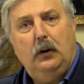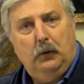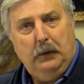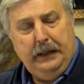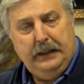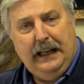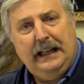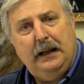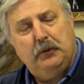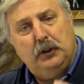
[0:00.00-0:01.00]
All right,
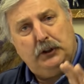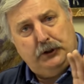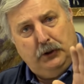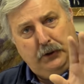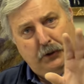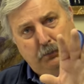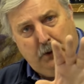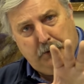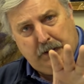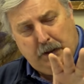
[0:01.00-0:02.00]
and I'm going to show you
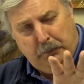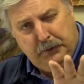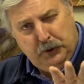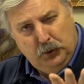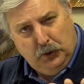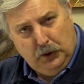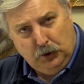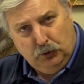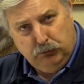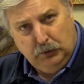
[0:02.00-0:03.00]
both in a pure
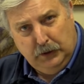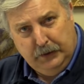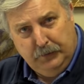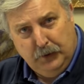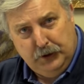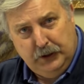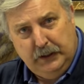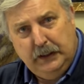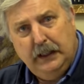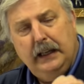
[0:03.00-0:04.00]
acrylic version,